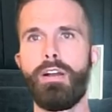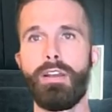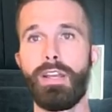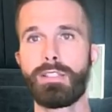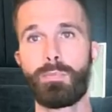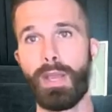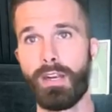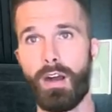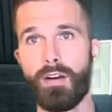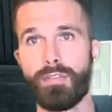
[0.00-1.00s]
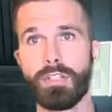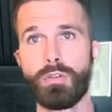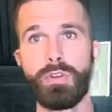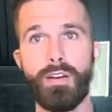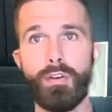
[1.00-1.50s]
it's paid off and
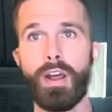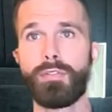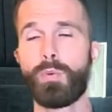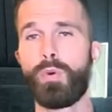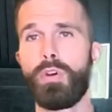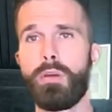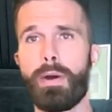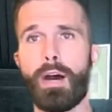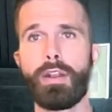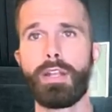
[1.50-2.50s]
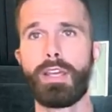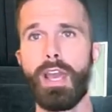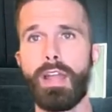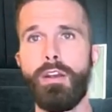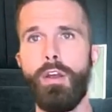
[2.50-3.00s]
you never have to worry about it
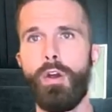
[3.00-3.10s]
again,